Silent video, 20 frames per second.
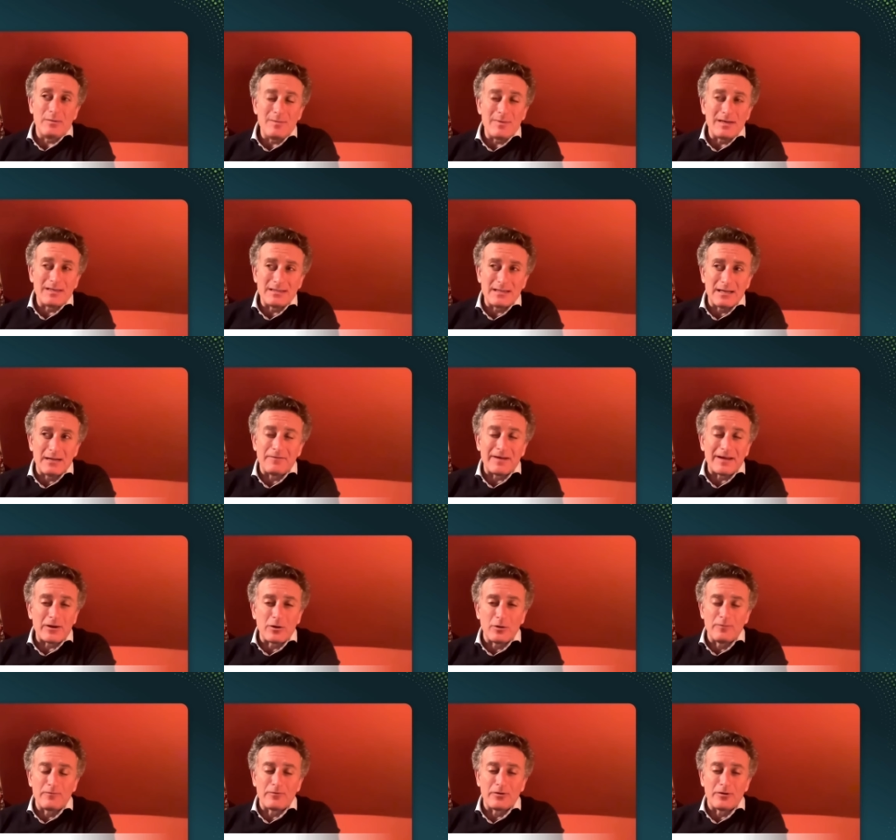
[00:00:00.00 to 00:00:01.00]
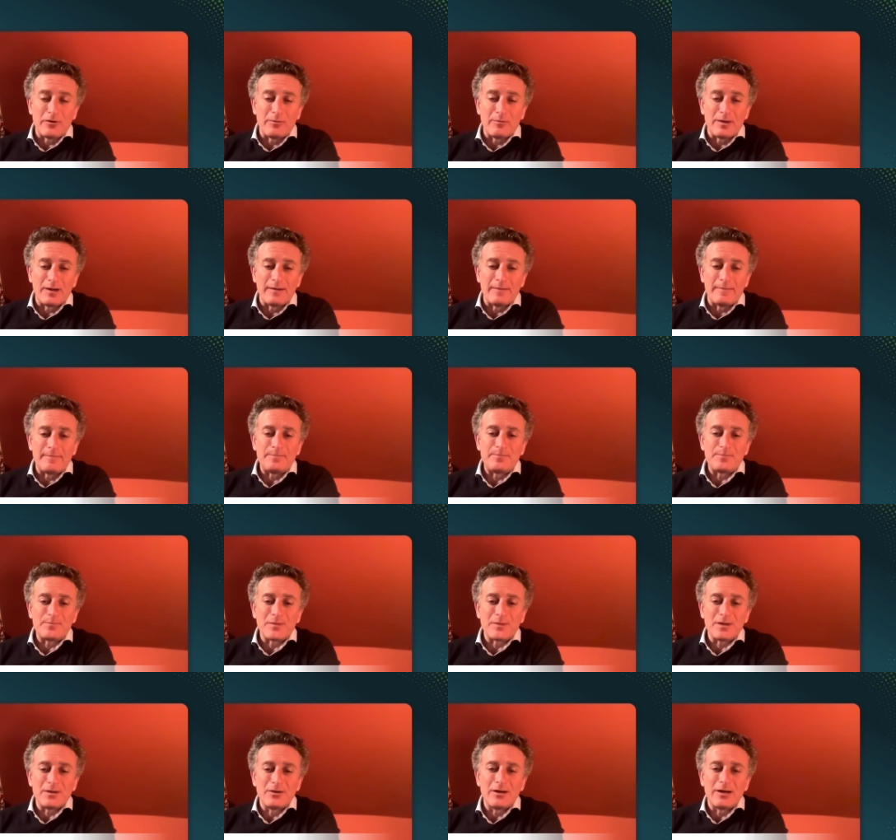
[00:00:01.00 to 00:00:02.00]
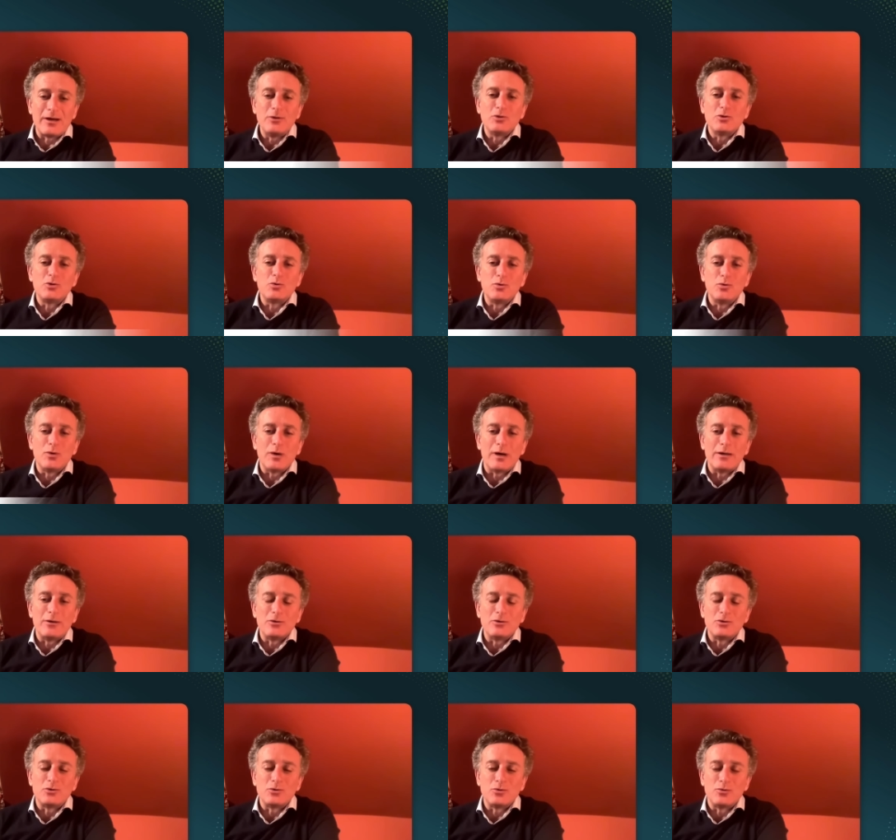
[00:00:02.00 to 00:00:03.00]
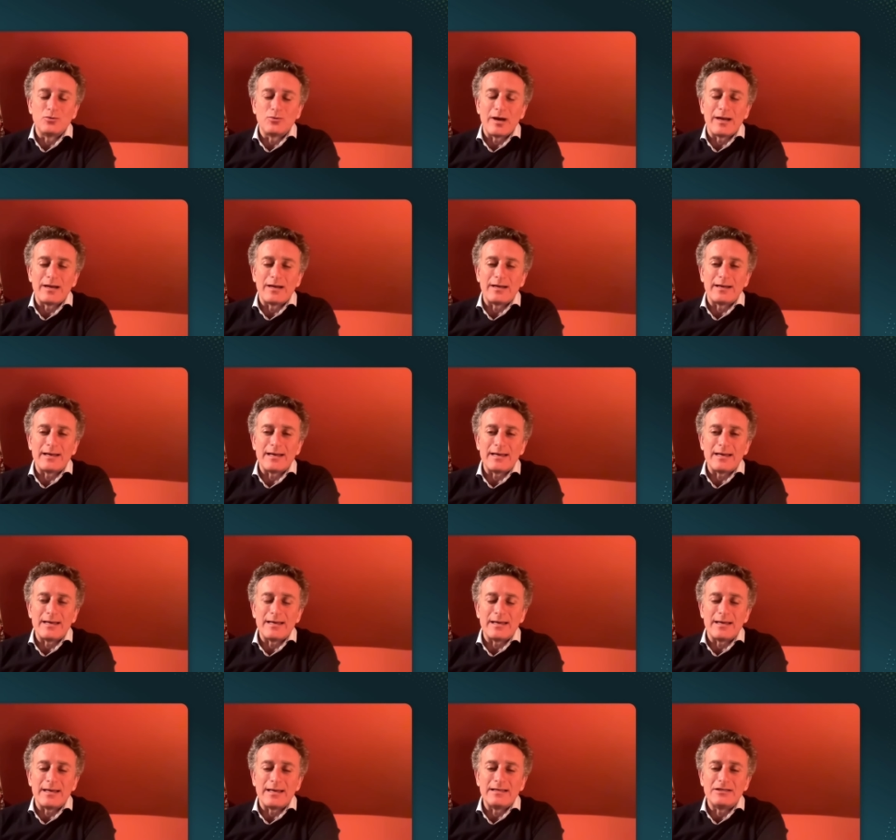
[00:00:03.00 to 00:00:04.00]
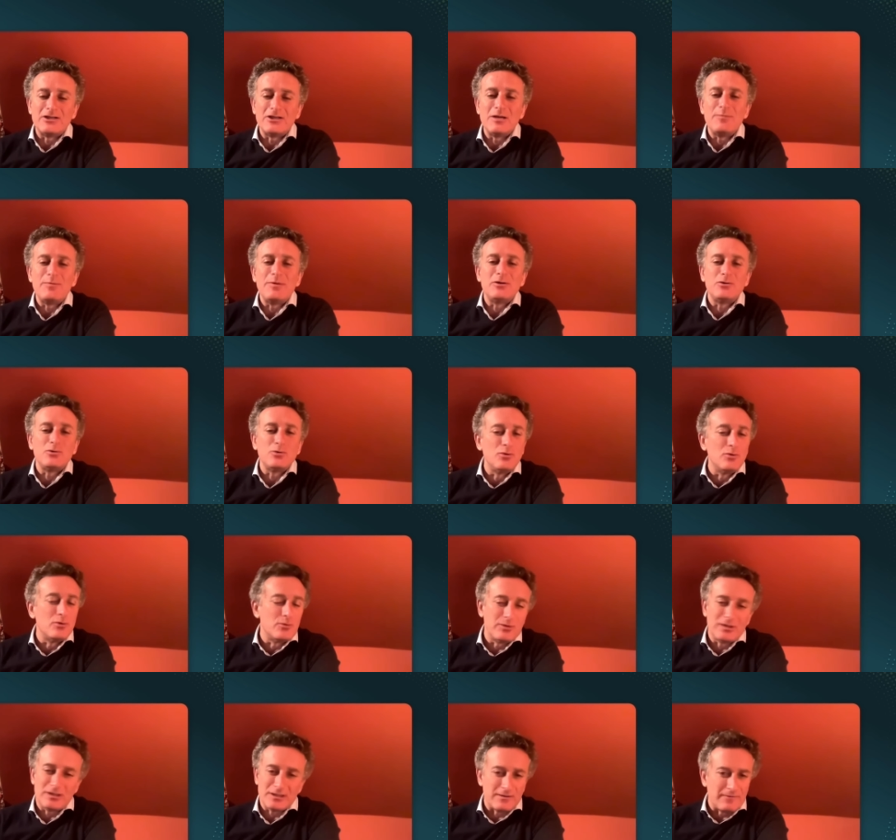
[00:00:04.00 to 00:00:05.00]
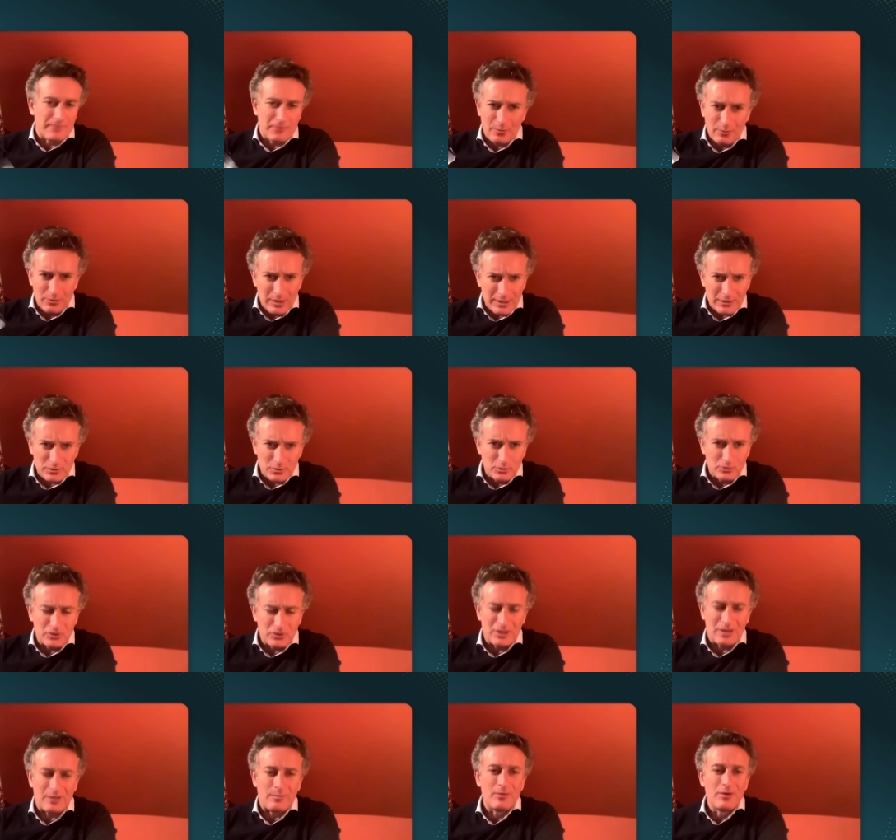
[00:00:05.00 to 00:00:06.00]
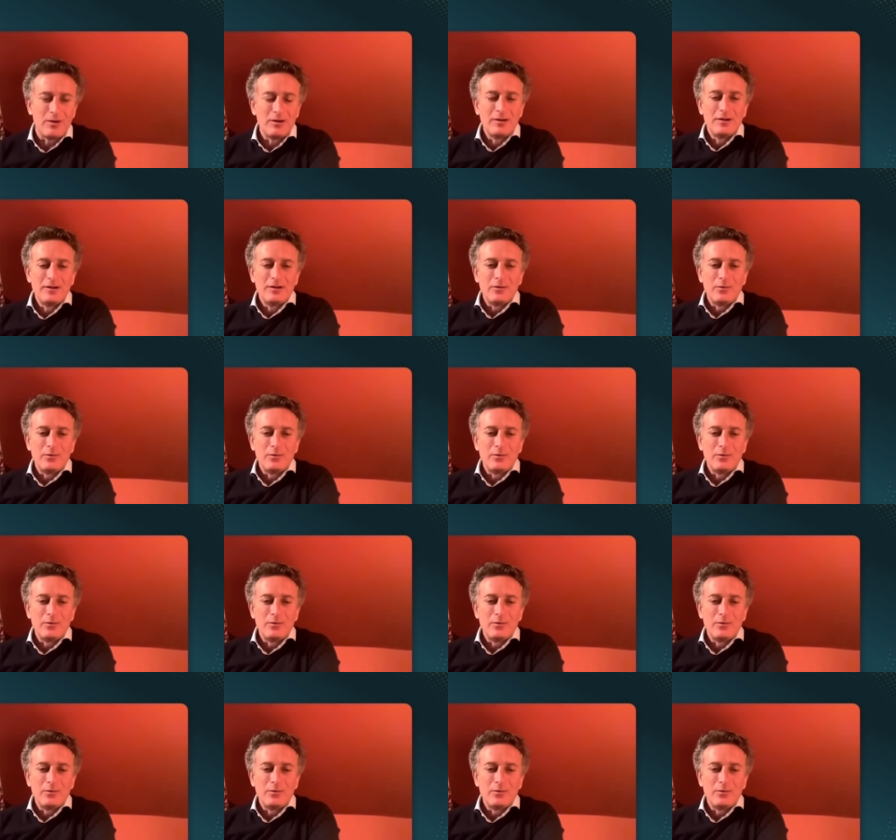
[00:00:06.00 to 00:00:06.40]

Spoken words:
And me myself, I come from. I used to run a GP2, which is a Formula 2 team,